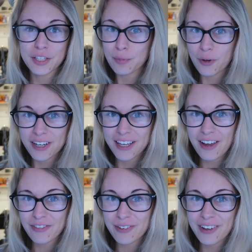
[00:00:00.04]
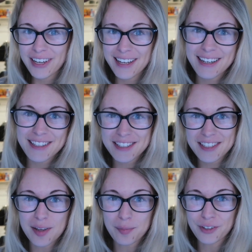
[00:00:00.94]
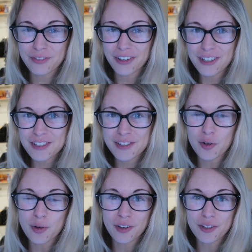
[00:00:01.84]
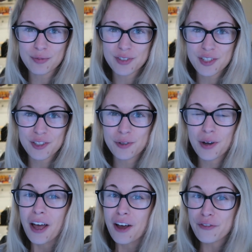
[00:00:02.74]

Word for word: Good morning everyone, it is December 1st, so welcome to